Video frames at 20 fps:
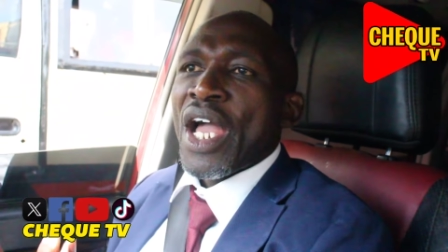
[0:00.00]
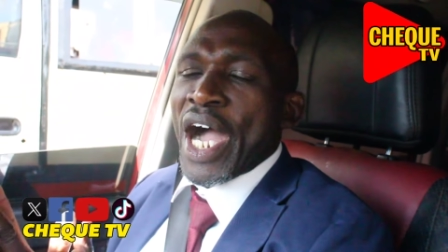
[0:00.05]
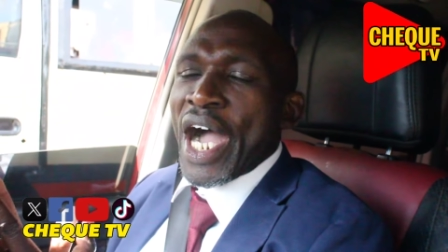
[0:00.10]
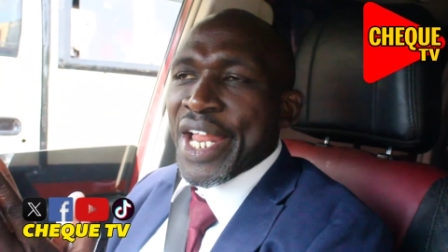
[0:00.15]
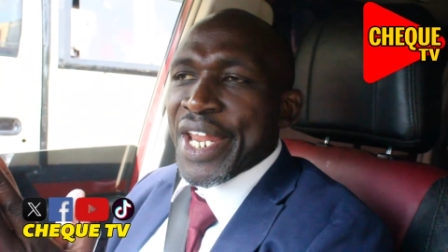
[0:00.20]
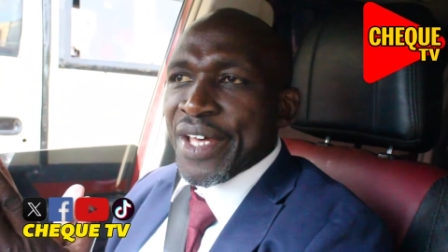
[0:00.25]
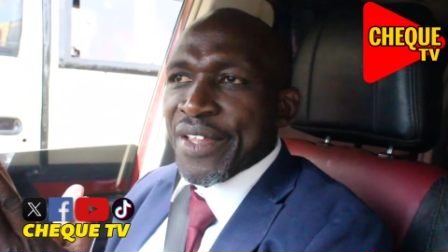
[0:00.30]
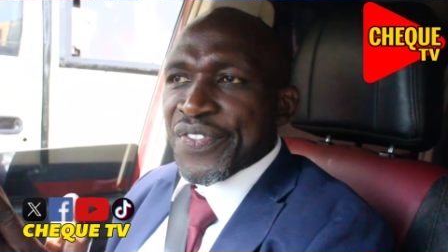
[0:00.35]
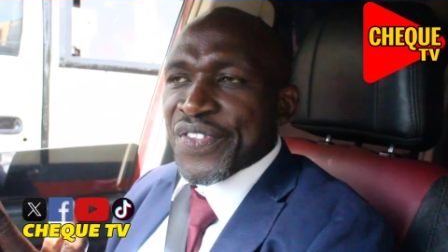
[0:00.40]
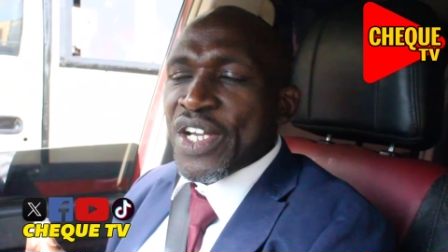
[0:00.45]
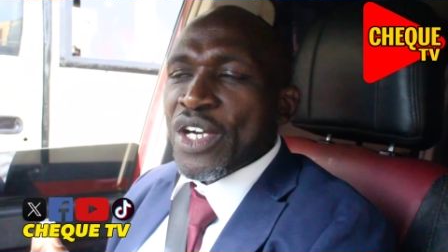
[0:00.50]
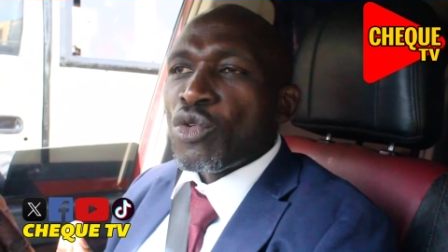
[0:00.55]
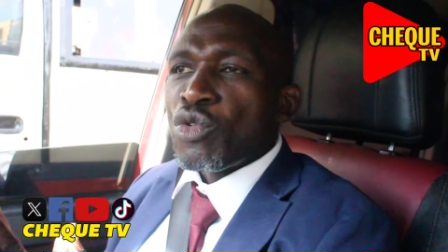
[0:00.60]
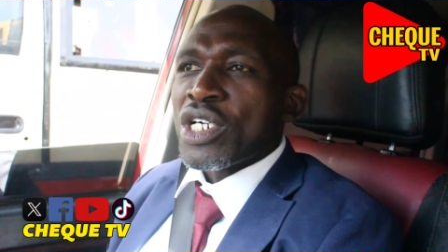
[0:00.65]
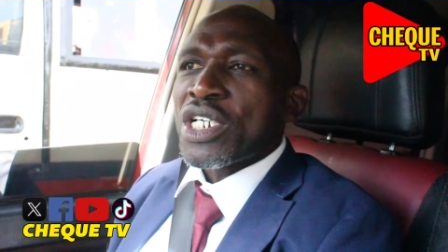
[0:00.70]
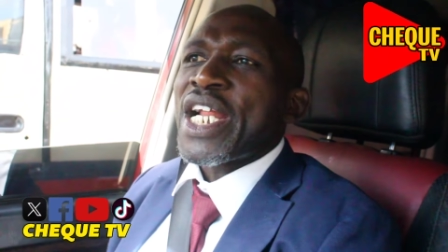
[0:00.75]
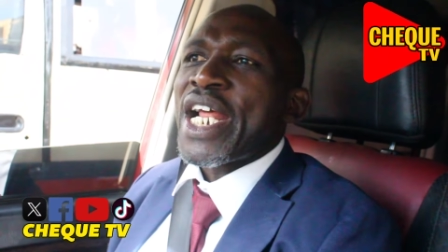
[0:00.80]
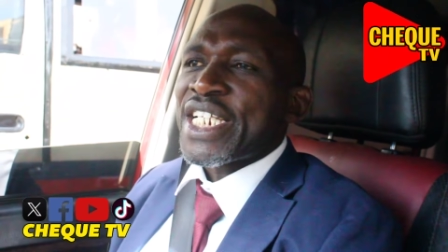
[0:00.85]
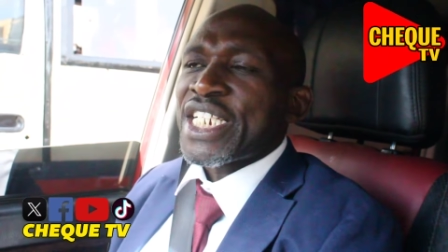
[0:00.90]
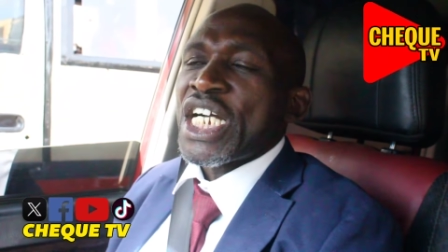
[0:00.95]
And I think
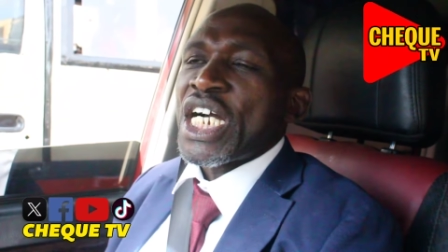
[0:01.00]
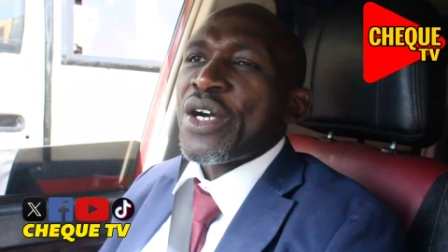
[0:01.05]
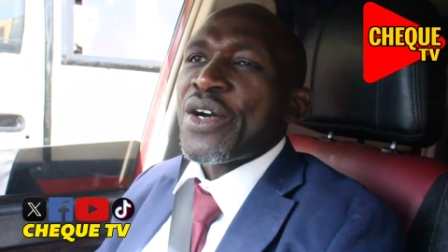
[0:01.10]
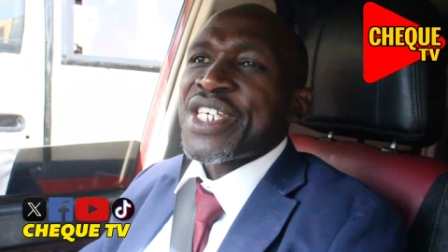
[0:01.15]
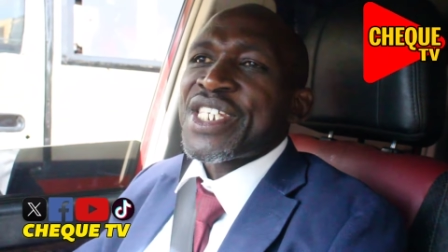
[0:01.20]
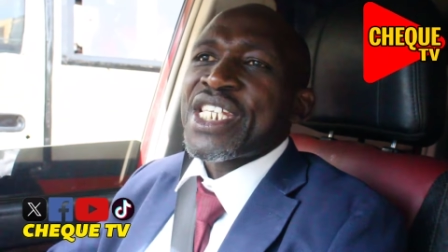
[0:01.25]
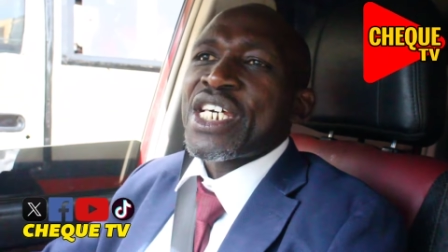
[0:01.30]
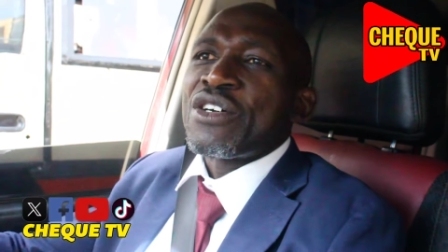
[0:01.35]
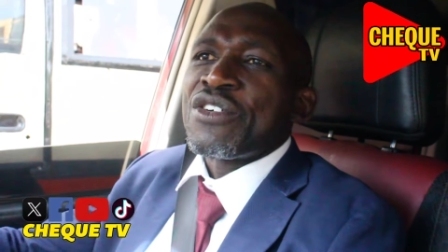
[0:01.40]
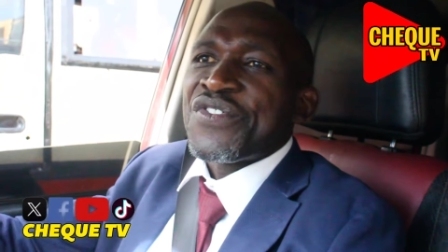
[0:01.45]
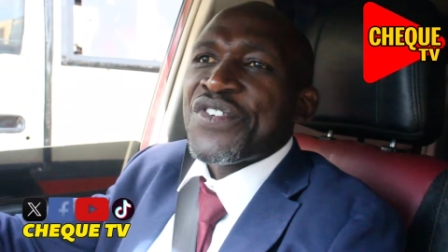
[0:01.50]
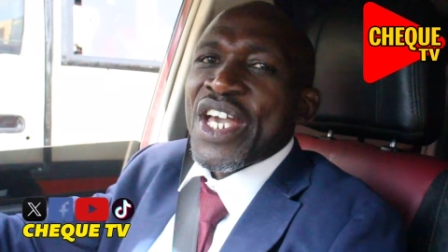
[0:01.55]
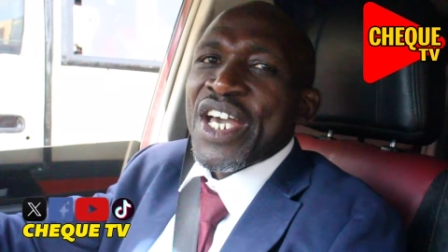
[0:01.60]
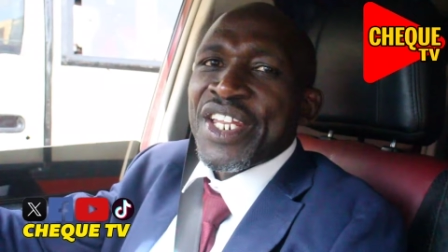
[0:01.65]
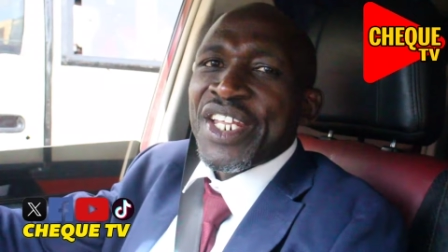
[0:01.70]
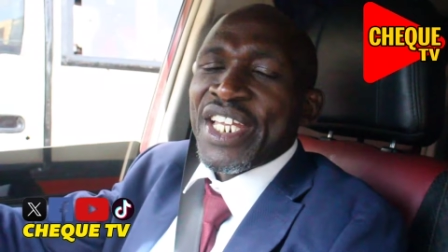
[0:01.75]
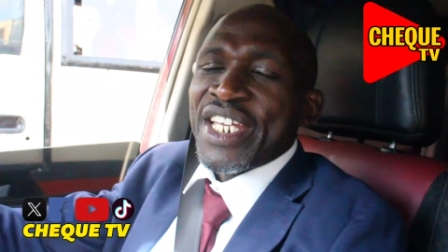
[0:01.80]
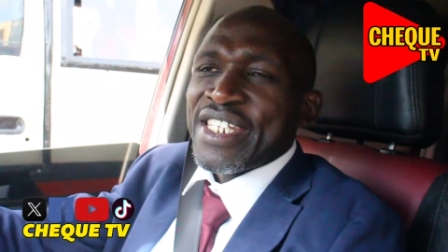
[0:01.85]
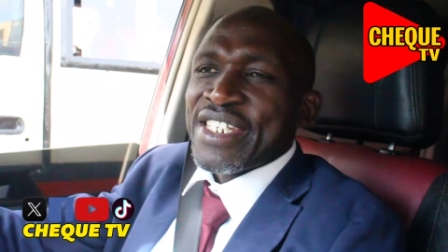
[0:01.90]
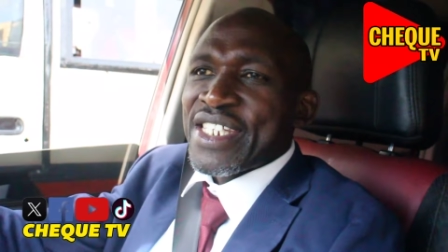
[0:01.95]
what Gachagua is now
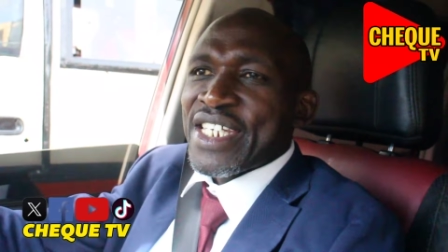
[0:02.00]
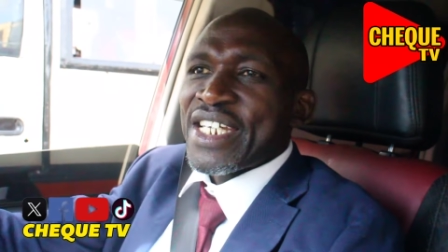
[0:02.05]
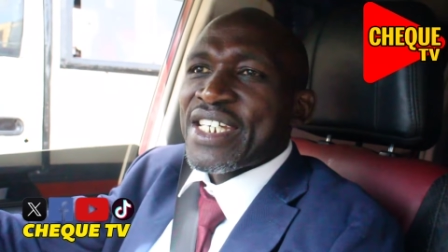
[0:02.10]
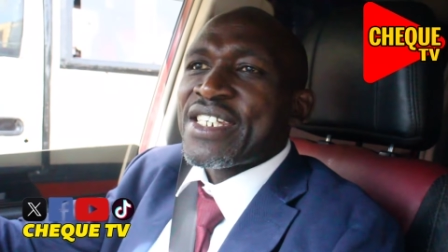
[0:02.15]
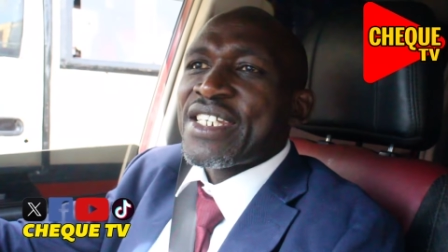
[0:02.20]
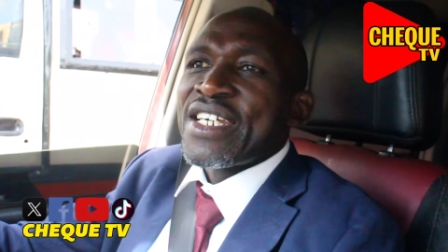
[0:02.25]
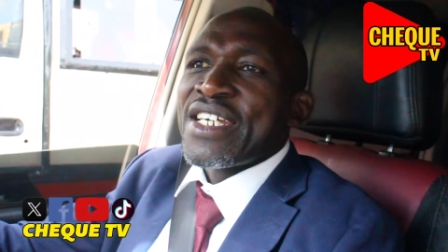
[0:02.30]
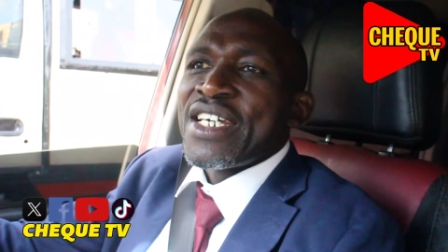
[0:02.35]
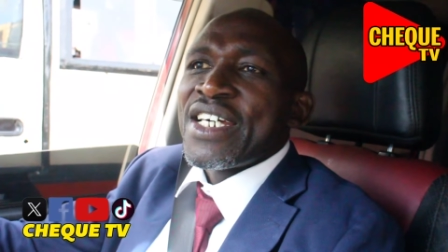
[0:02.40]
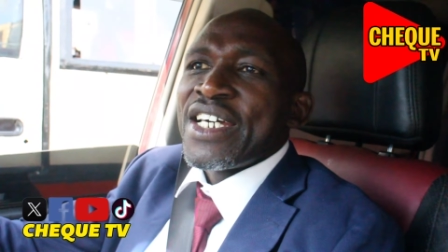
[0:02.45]
fearing is that